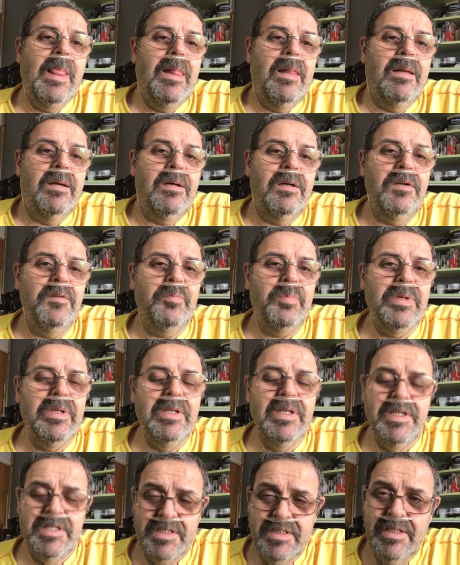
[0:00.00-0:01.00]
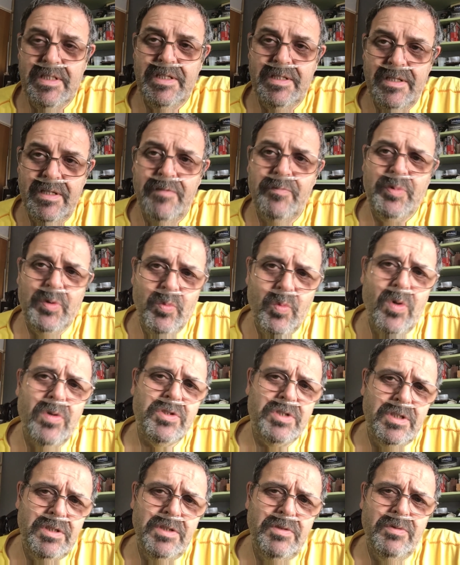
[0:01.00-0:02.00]
listening and I've been
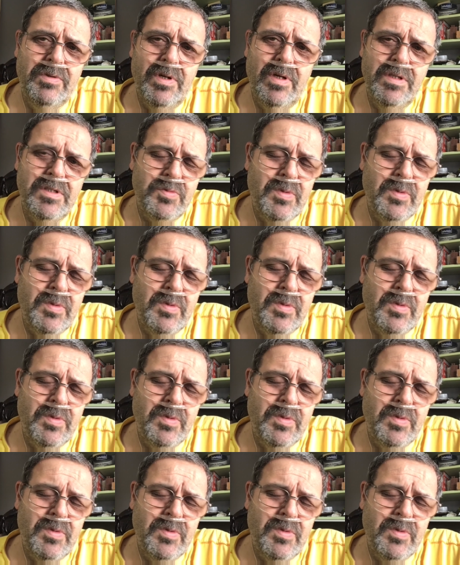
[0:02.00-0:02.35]
watching you guys.